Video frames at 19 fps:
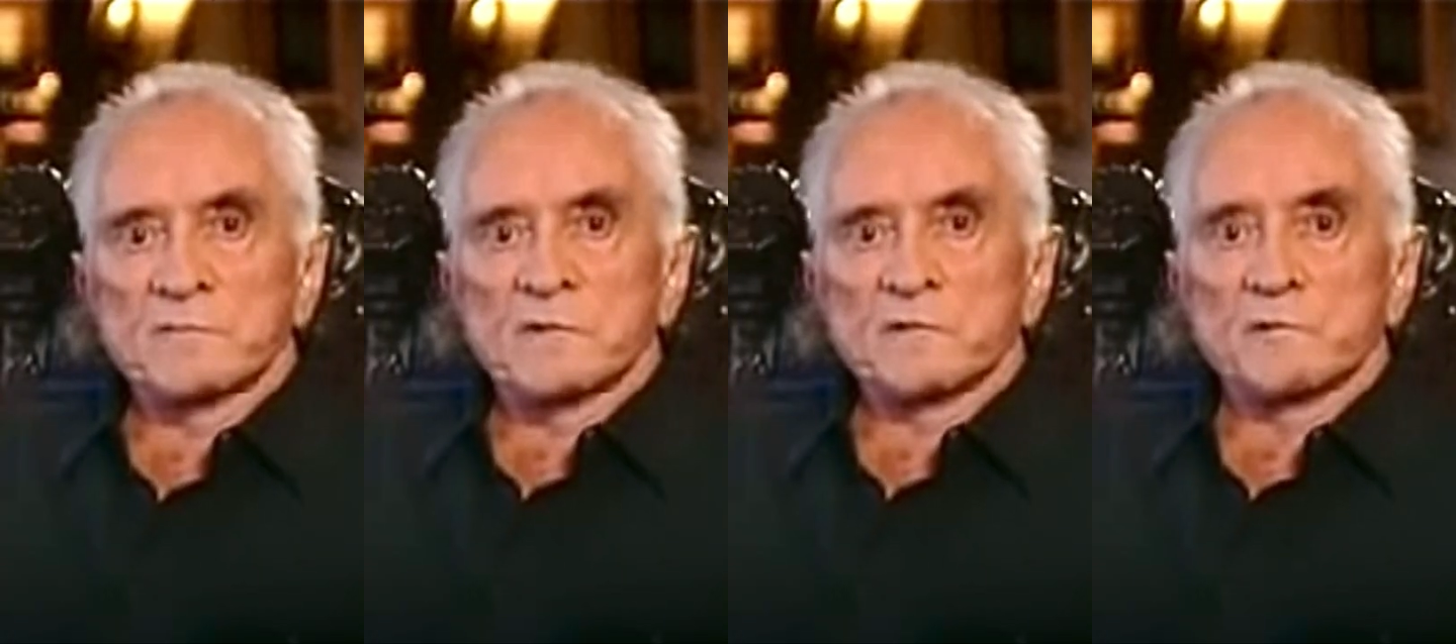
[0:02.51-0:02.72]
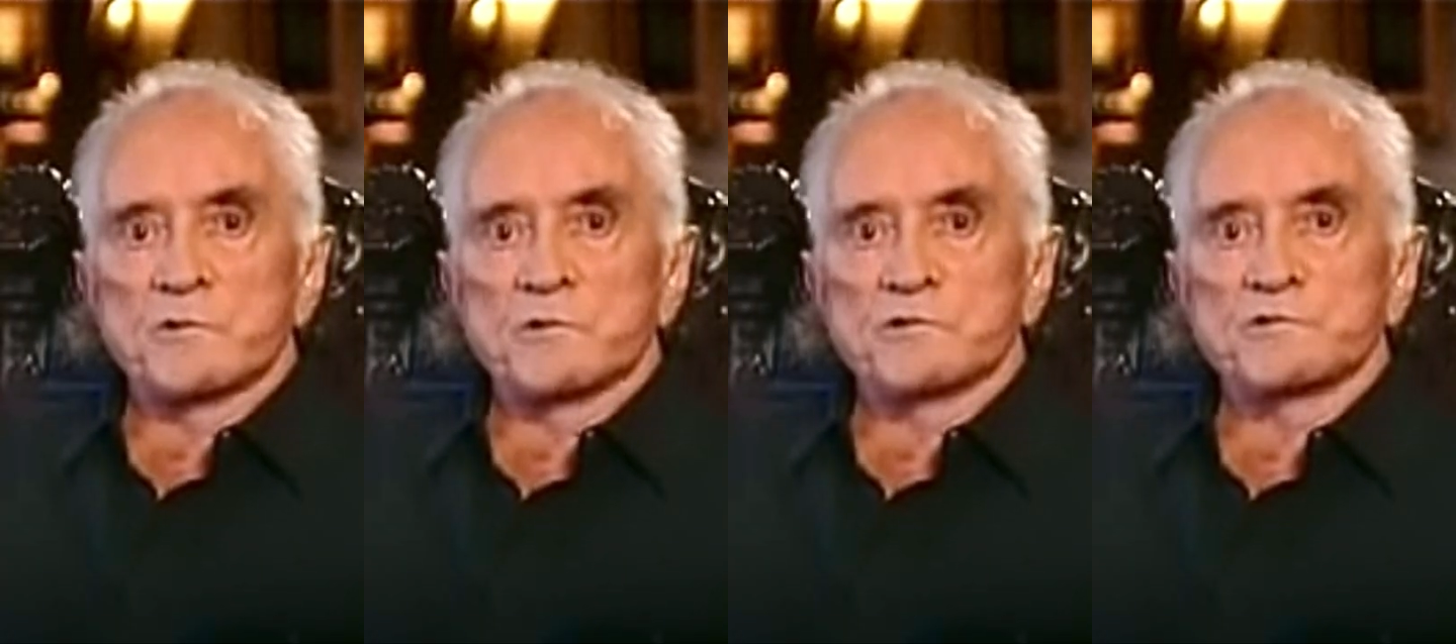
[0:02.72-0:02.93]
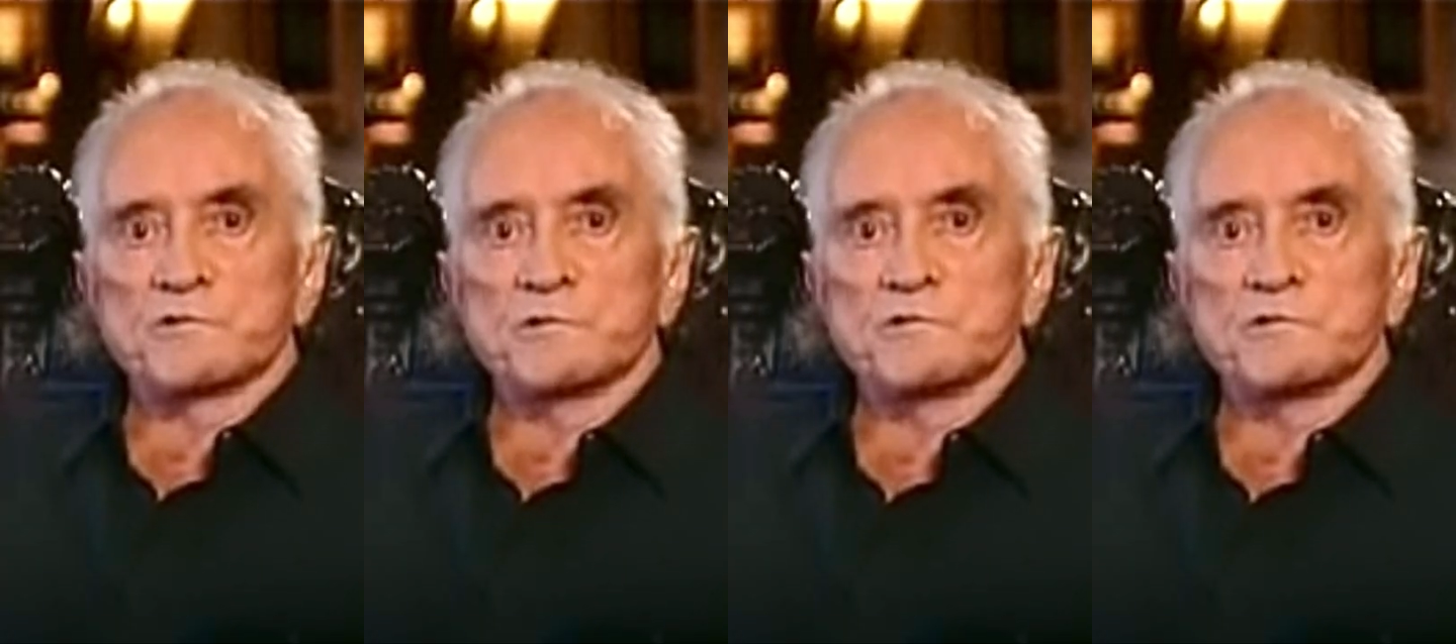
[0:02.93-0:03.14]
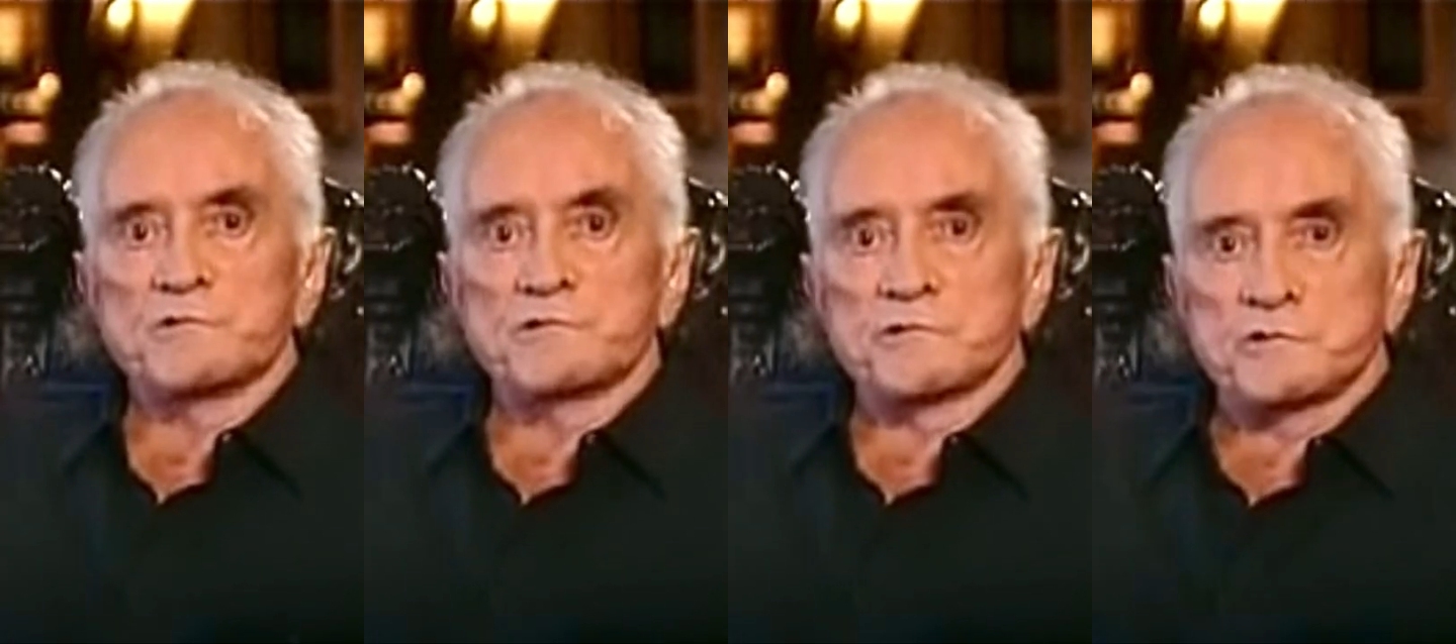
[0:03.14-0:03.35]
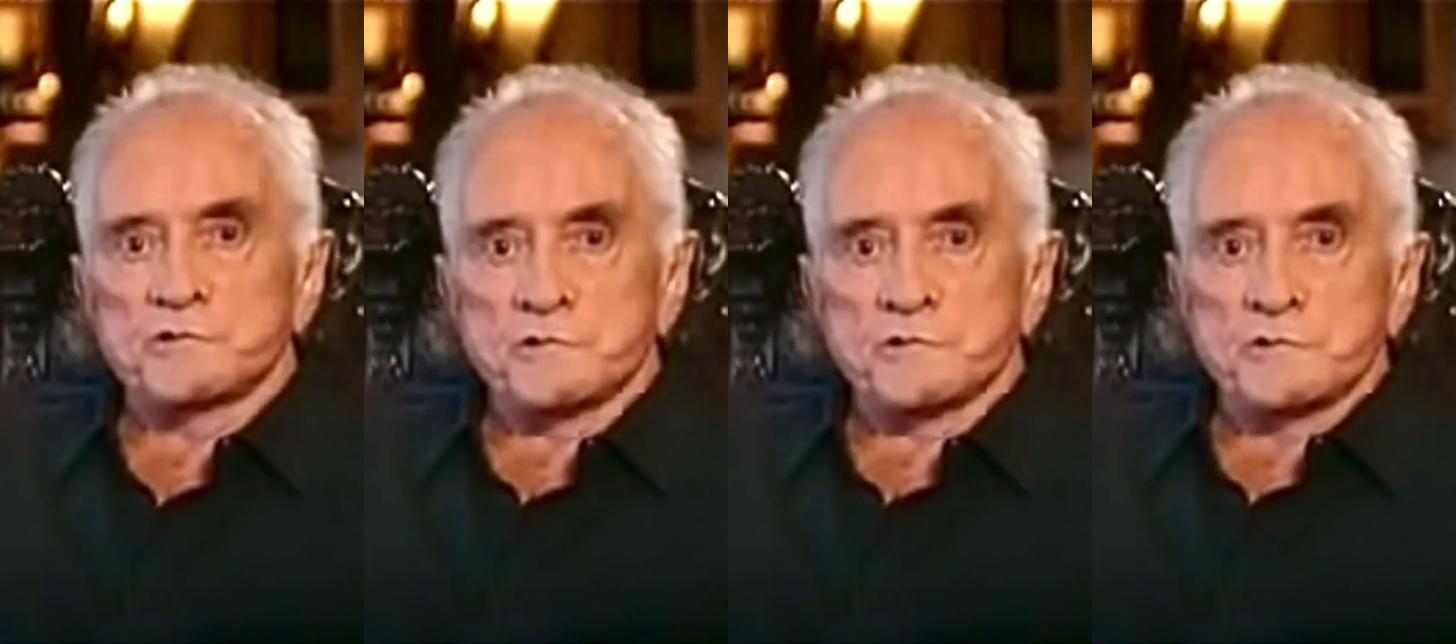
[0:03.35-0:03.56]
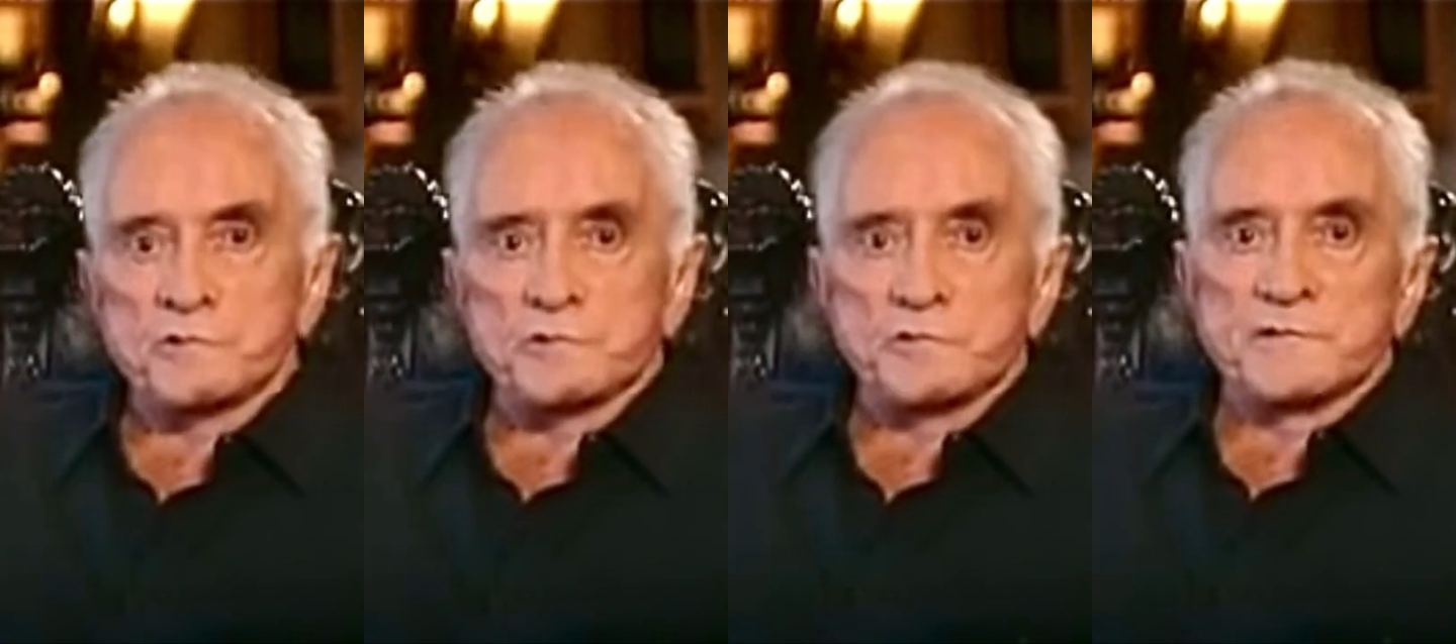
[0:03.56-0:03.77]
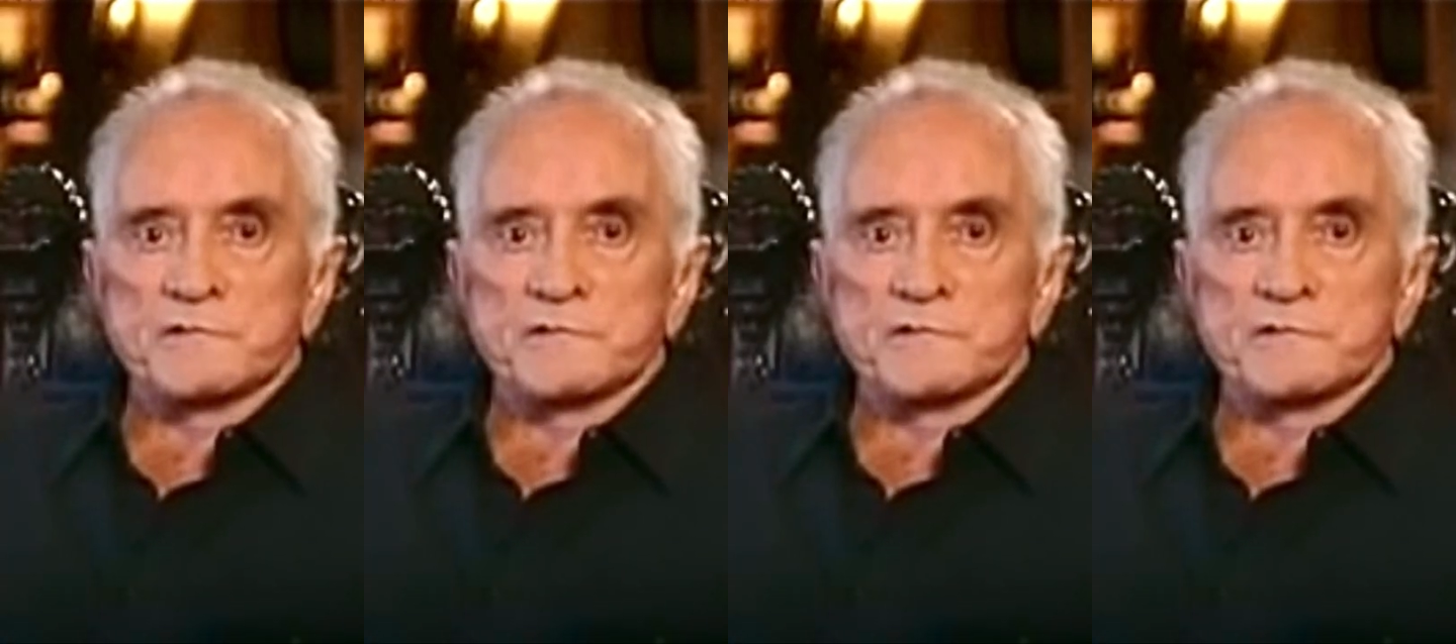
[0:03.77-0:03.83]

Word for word: what you should do when